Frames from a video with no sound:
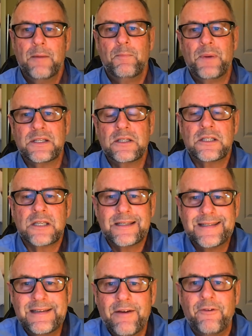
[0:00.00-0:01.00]
Business
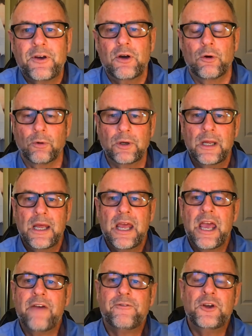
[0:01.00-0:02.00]
is difficult
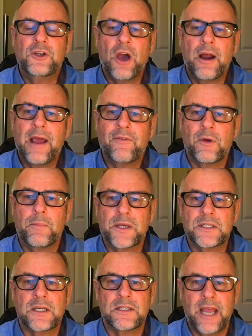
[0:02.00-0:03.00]
if you don't have the
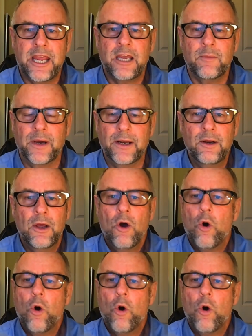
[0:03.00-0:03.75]
business acumen